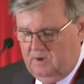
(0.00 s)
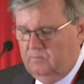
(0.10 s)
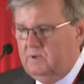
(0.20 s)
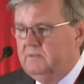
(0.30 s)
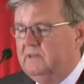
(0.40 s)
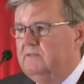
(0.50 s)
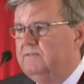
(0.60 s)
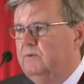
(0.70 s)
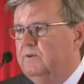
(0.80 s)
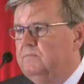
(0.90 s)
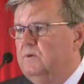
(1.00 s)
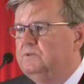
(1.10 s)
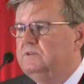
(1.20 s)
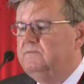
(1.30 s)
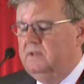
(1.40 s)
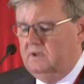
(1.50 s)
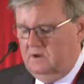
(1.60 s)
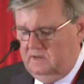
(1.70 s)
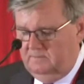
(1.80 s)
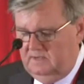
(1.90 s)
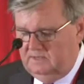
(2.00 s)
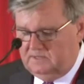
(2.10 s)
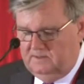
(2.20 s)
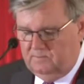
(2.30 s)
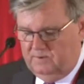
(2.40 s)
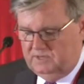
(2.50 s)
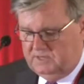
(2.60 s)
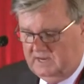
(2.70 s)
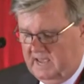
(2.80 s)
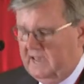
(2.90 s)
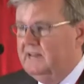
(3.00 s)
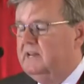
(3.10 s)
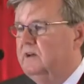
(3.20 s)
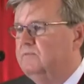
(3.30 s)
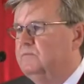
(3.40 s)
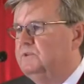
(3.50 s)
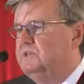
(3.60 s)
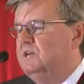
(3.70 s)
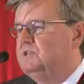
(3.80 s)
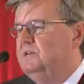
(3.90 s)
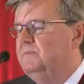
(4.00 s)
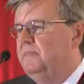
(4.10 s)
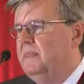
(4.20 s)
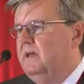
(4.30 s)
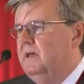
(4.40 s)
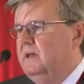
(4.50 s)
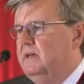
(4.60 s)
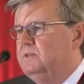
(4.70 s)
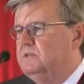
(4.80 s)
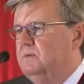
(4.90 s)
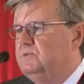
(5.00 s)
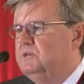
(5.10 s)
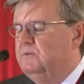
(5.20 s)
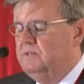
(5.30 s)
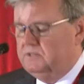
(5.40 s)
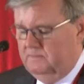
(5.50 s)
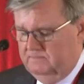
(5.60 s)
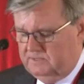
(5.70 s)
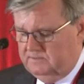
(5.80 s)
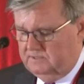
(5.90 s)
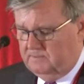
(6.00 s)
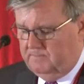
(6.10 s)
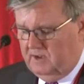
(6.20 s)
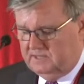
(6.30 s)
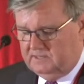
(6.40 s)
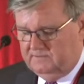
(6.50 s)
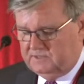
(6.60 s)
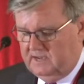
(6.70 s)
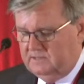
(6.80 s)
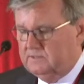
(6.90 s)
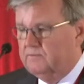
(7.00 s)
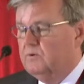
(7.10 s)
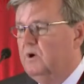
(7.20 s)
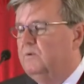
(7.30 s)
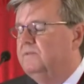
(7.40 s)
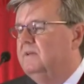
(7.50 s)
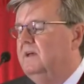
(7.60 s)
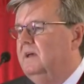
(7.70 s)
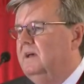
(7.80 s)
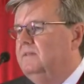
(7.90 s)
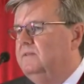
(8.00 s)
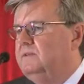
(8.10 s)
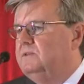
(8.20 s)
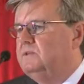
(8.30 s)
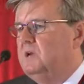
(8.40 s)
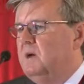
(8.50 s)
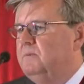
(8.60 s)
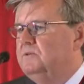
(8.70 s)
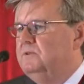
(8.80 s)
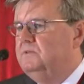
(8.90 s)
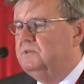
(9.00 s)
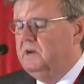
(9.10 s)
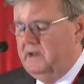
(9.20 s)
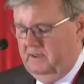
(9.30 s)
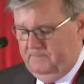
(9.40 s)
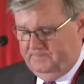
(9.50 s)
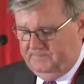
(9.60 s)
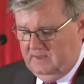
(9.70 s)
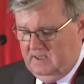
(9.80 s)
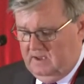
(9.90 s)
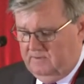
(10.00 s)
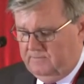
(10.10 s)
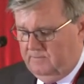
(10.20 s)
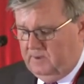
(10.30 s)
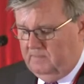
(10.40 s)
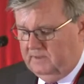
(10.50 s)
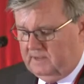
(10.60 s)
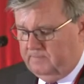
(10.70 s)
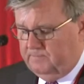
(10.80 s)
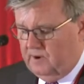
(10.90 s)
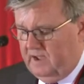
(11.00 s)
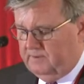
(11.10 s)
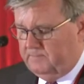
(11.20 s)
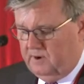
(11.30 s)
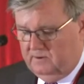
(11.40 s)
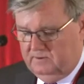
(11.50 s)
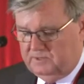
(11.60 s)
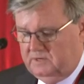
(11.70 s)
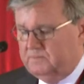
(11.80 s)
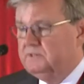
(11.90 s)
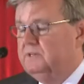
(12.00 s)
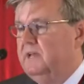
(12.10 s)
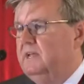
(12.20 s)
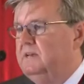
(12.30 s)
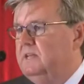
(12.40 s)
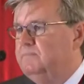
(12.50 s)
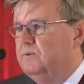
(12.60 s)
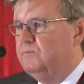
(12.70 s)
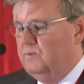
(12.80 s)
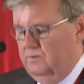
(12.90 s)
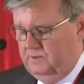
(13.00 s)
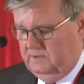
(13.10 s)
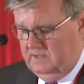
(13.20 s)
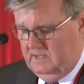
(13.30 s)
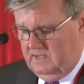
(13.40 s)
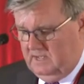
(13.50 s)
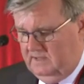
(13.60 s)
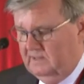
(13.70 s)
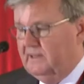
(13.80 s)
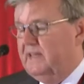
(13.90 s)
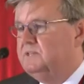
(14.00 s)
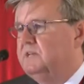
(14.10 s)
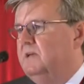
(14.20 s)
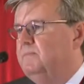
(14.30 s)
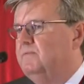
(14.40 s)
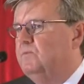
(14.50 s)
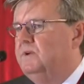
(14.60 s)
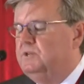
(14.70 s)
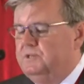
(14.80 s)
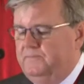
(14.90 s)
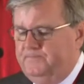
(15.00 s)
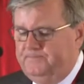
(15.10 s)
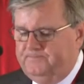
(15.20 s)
We believe that with most of the economies in the region heading out of recession, and some showing some, some positive signs of growth, that this is an opportune time for public-private partnerships to take deeper root in the landscape of the region.